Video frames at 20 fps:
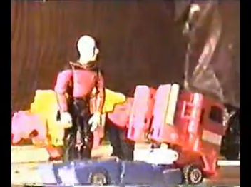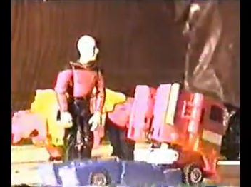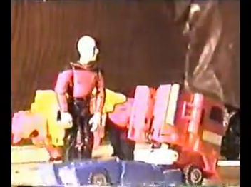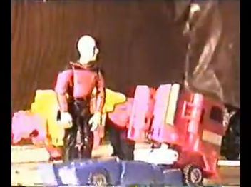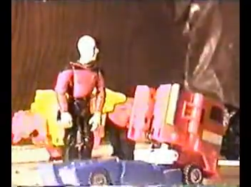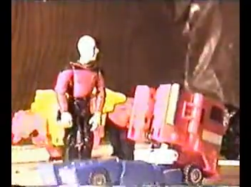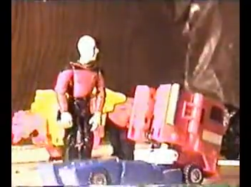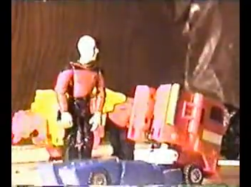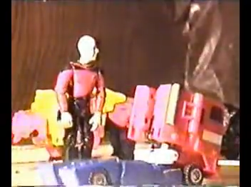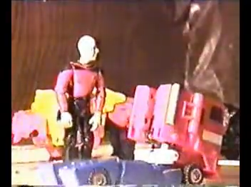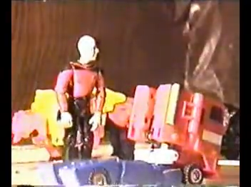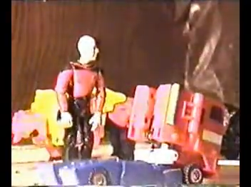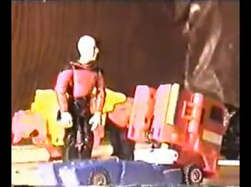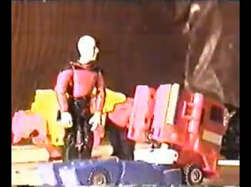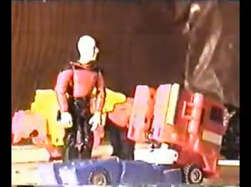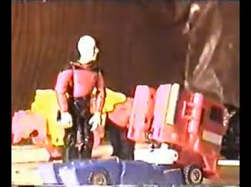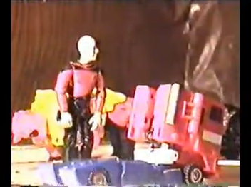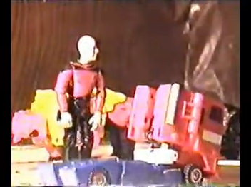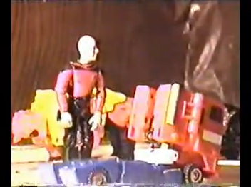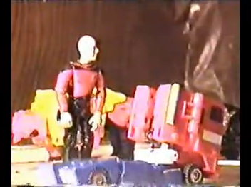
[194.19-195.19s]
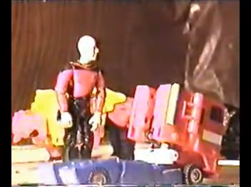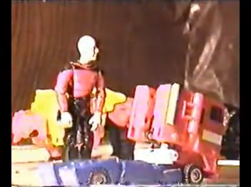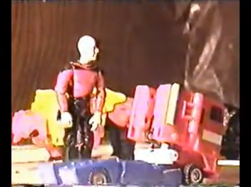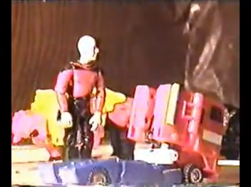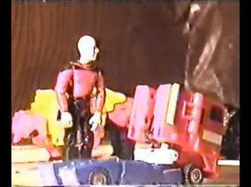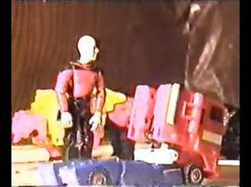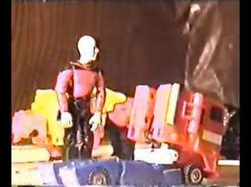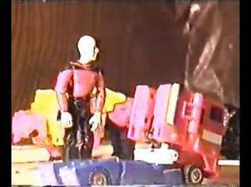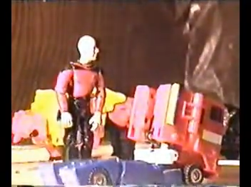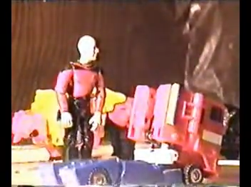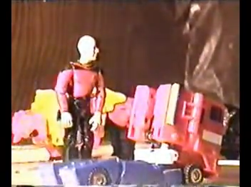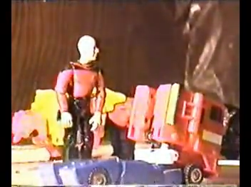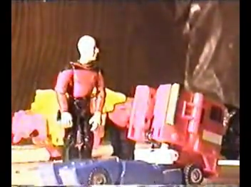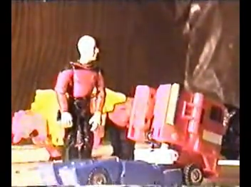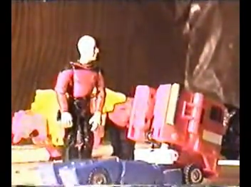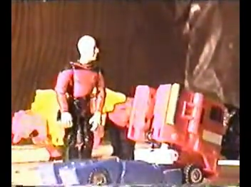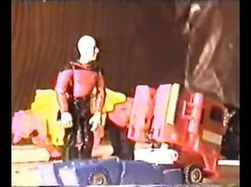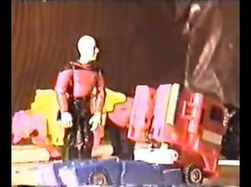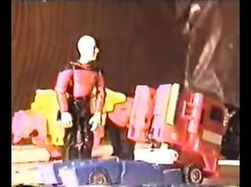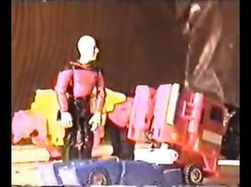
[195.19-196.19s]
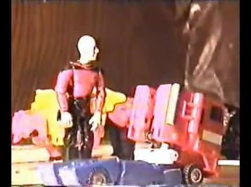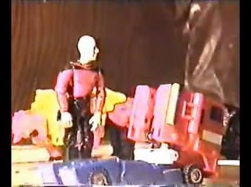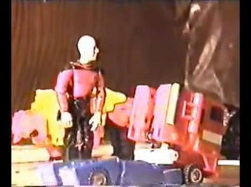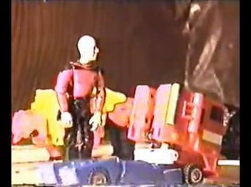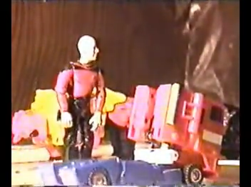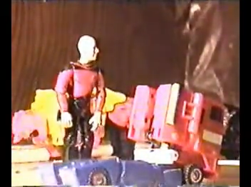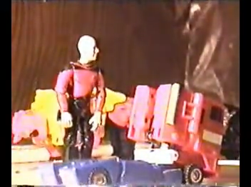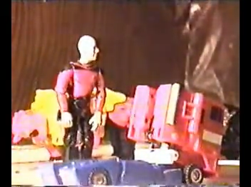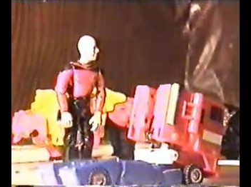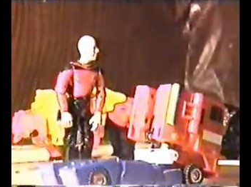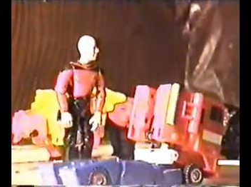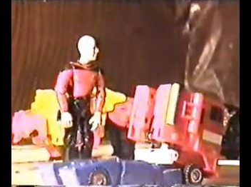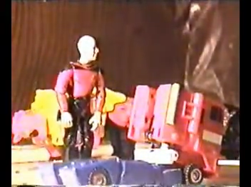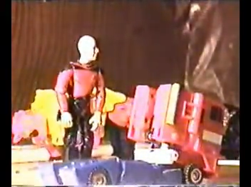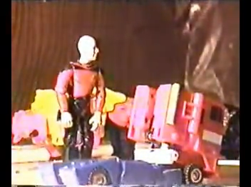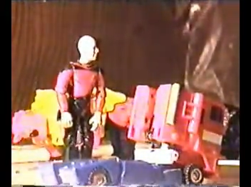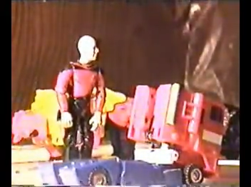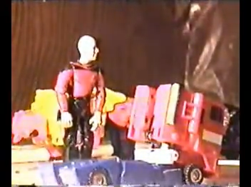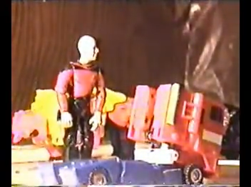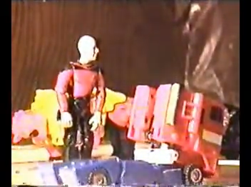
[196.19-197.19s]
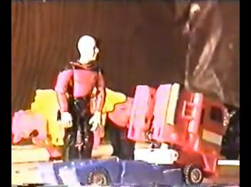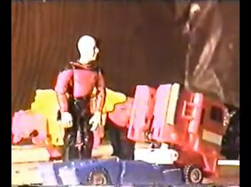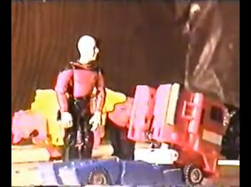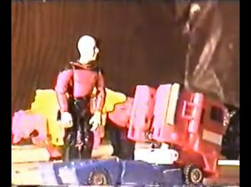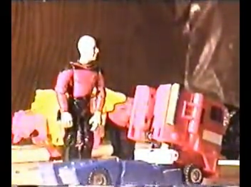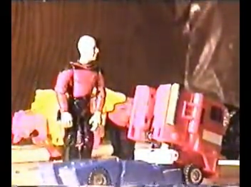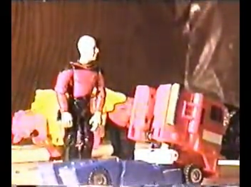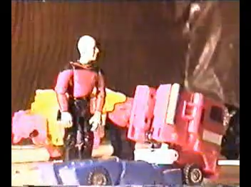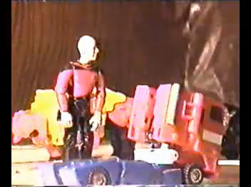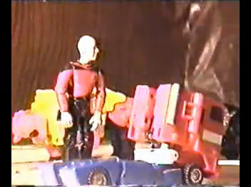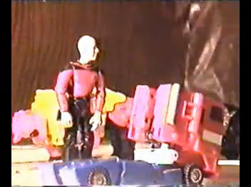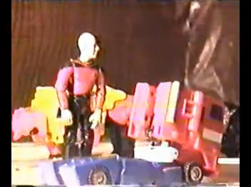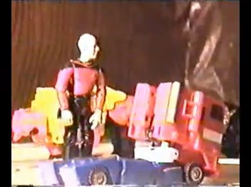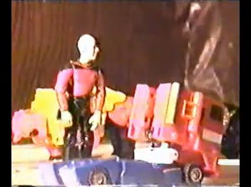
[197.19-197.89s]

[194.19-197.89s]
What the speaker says: [unreadable: no face in view]